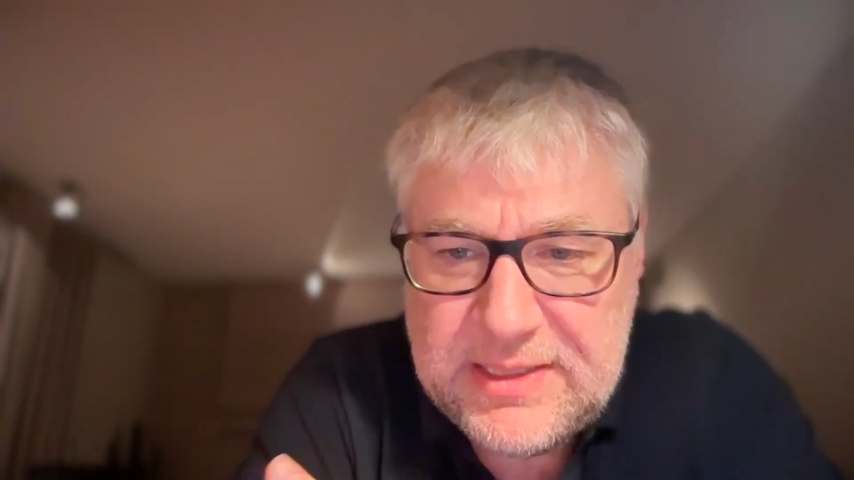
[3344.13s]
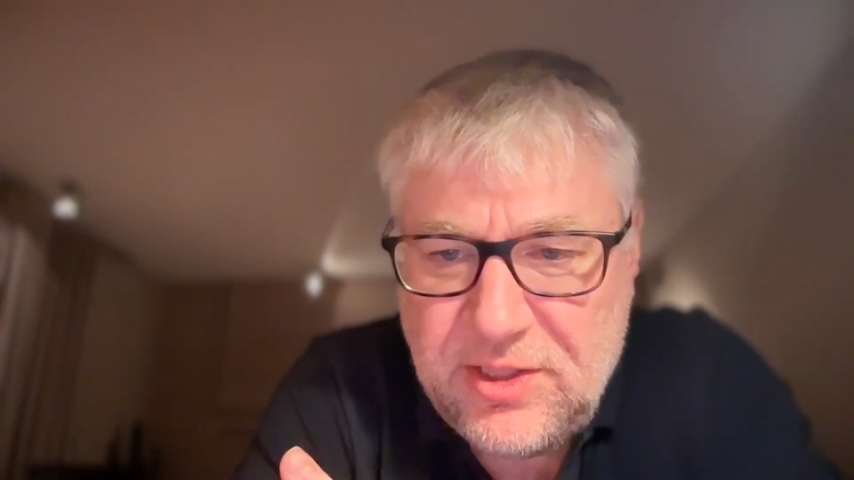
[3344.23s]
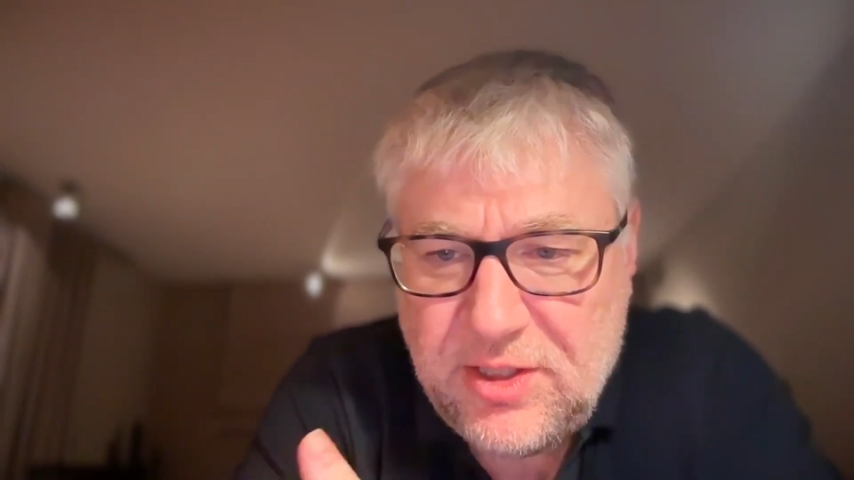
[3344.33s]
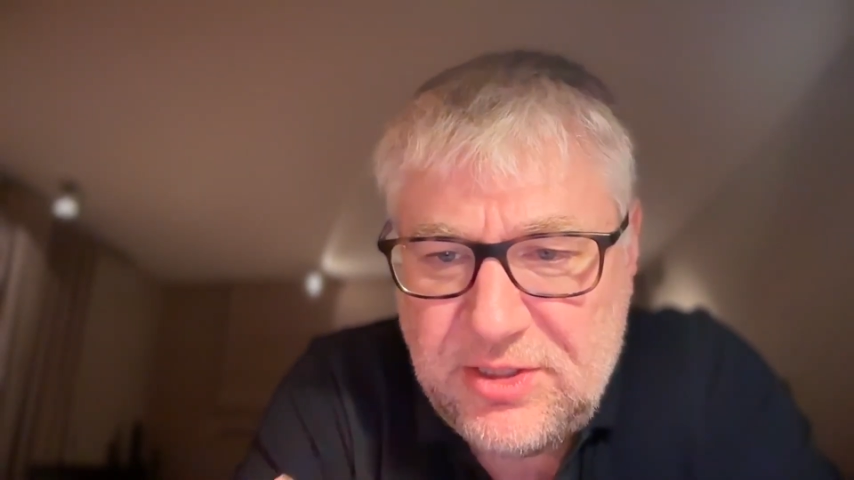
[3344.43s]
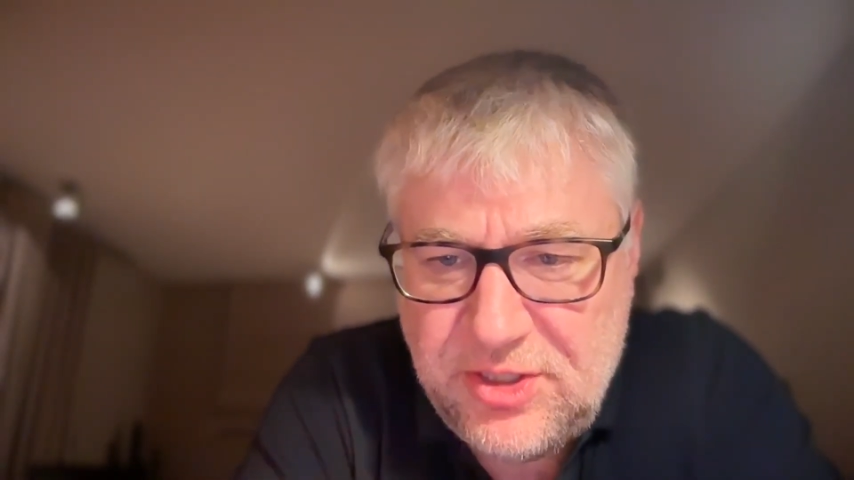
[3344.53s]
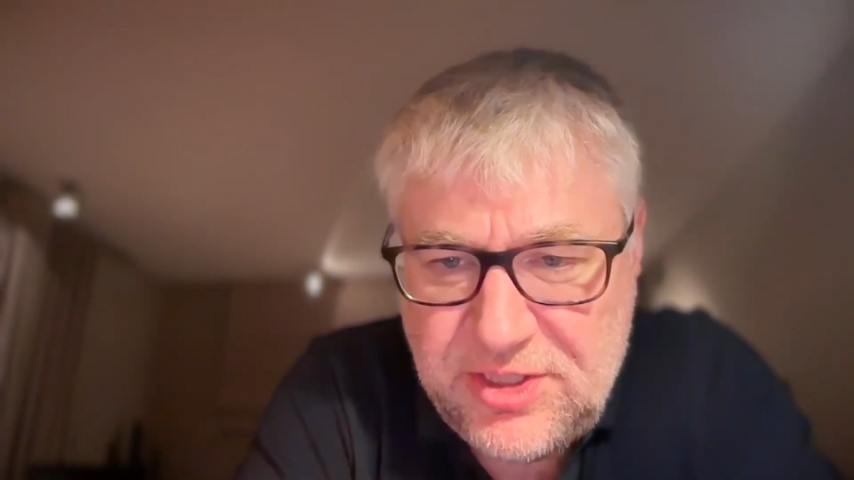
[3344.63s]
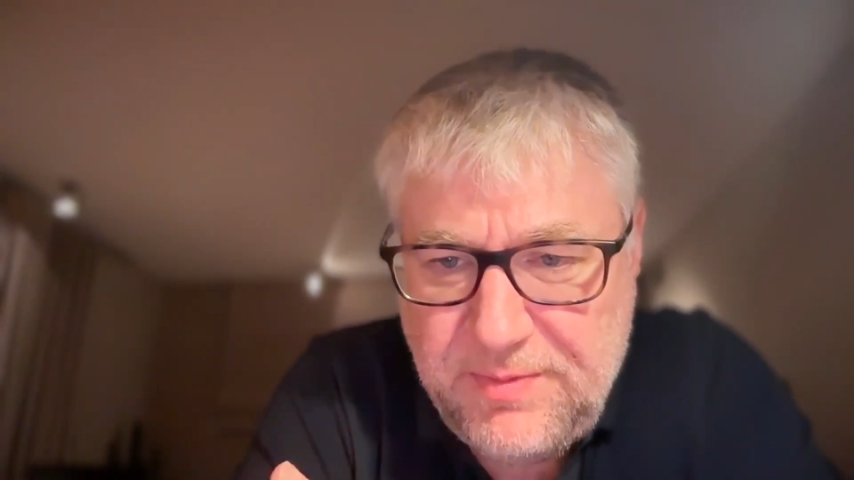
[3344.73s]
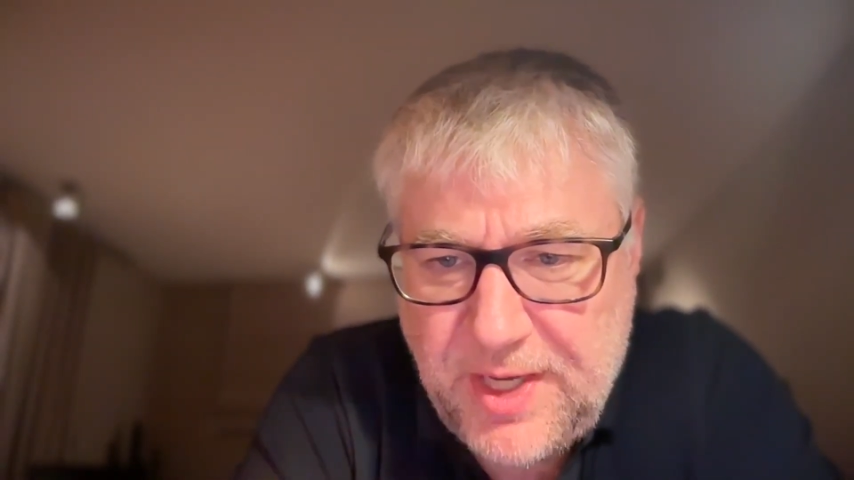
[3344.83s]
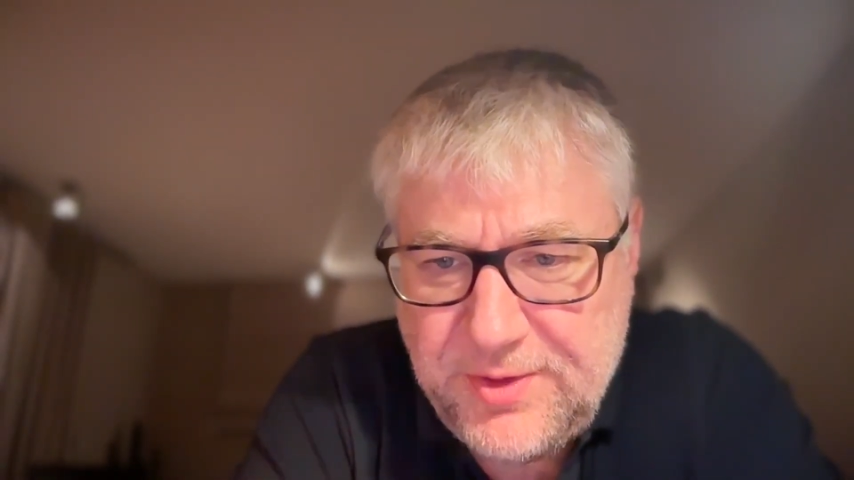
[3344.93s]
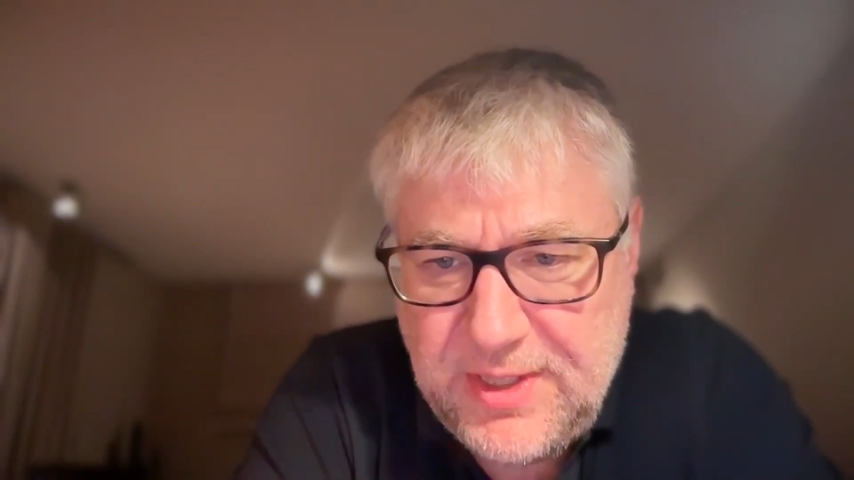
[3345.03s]
It's not just
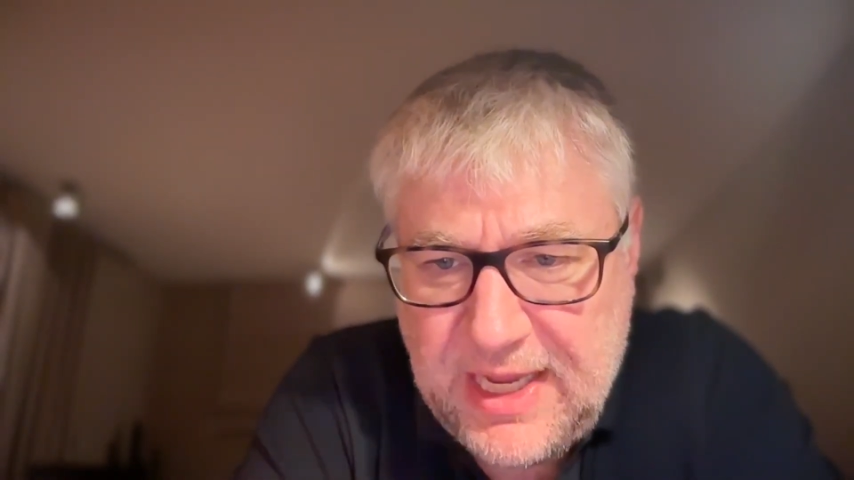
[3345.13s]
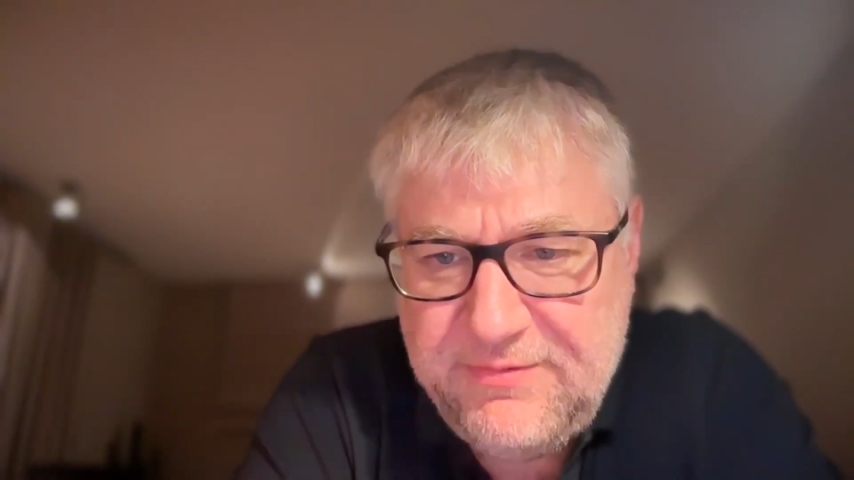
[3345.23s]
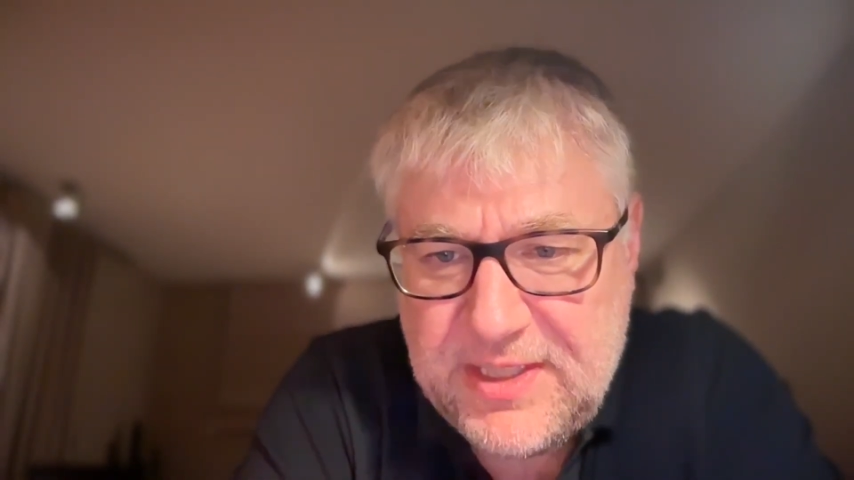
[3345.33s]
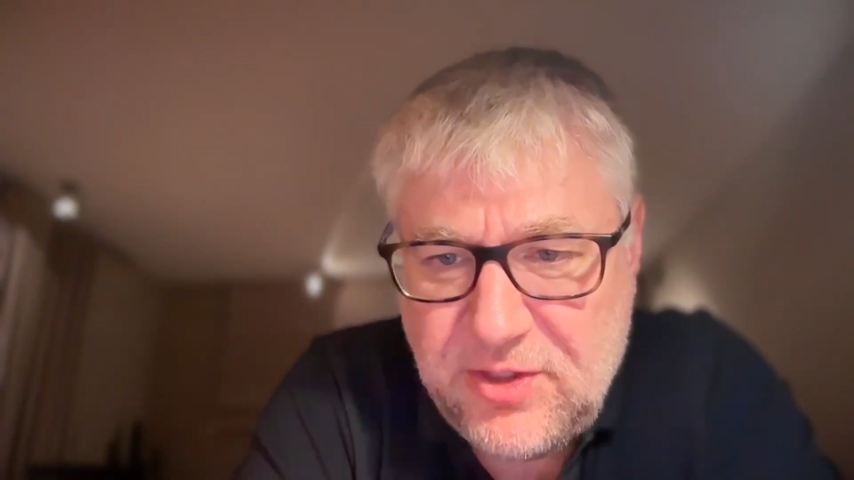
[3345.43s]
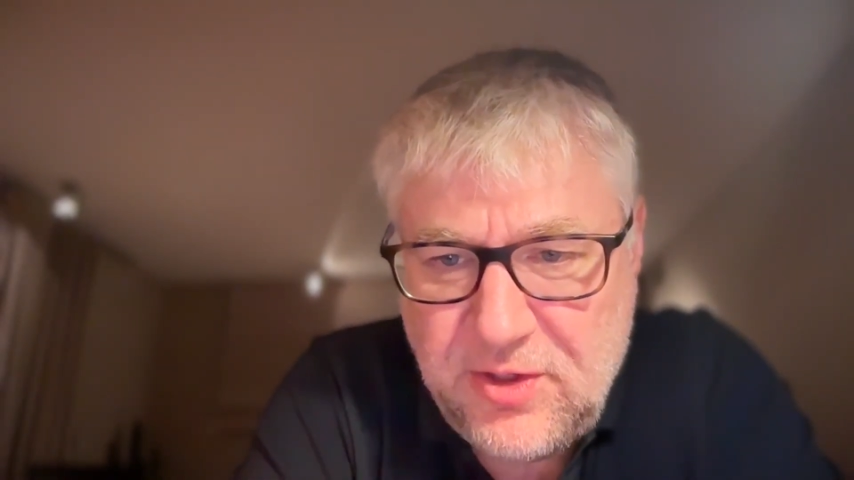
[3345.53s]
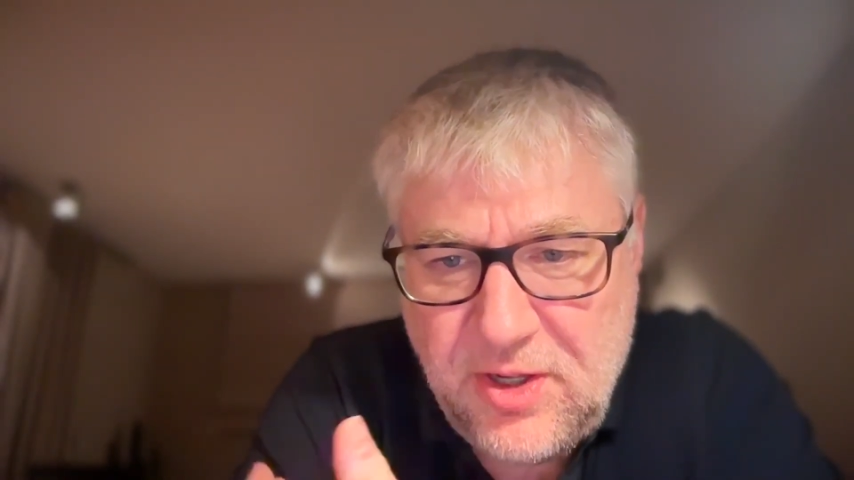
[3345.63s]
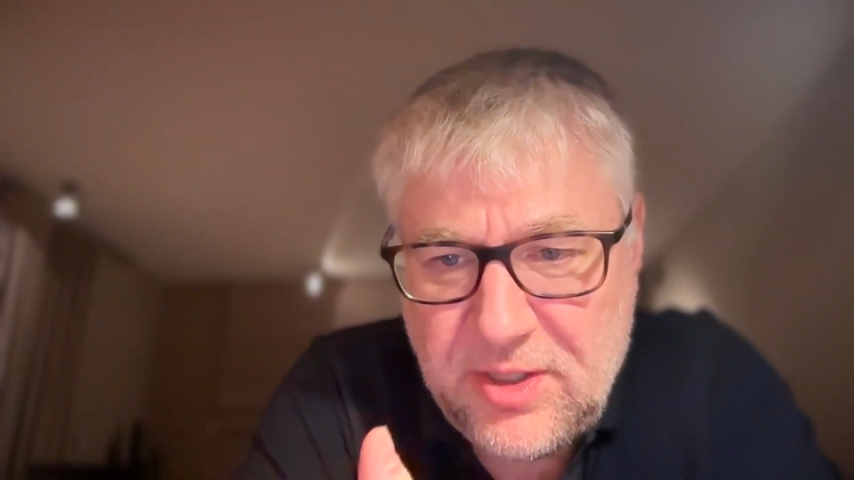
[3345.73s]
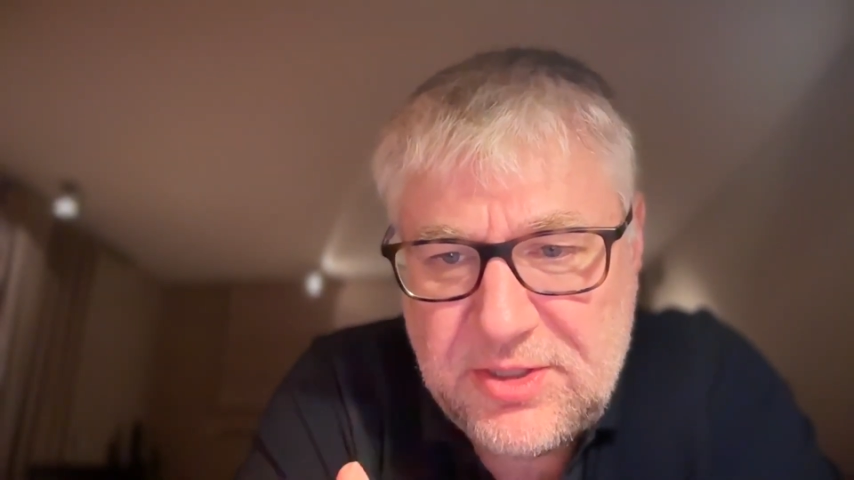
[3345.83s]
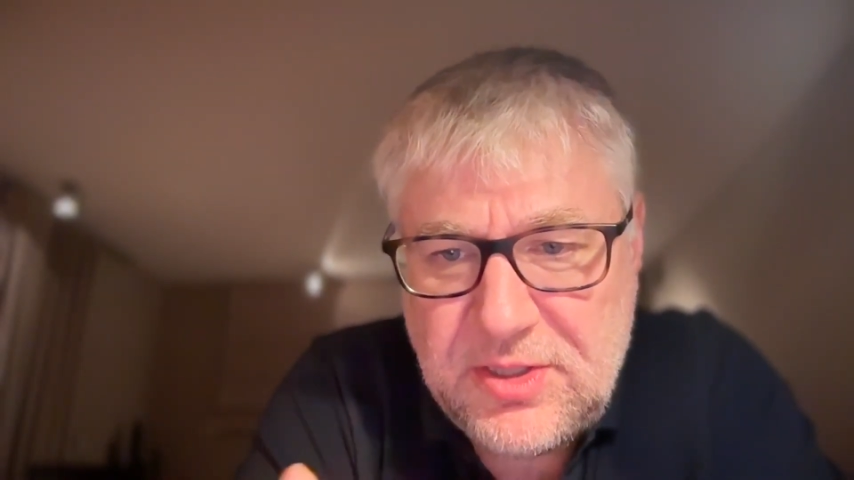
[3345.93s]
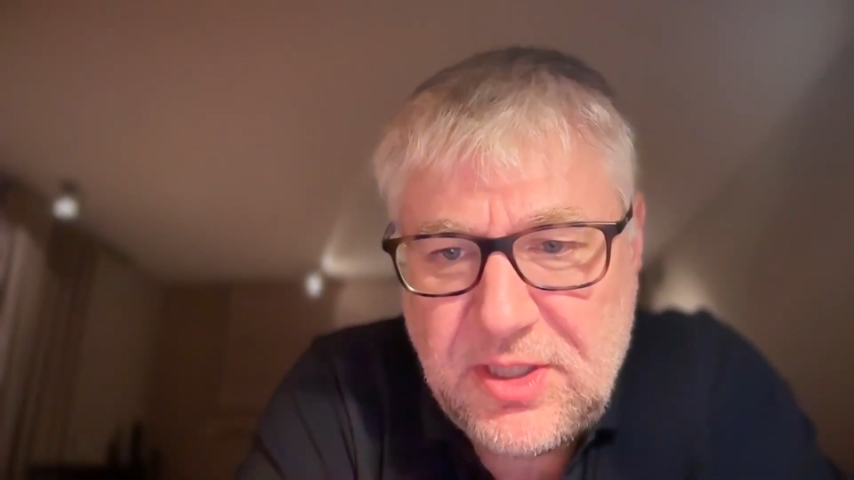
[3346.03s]
about having the
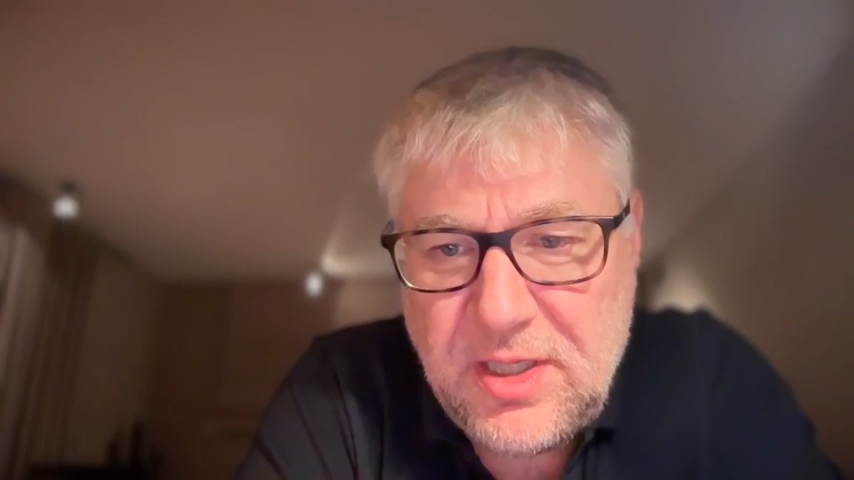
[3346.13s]
knowledge,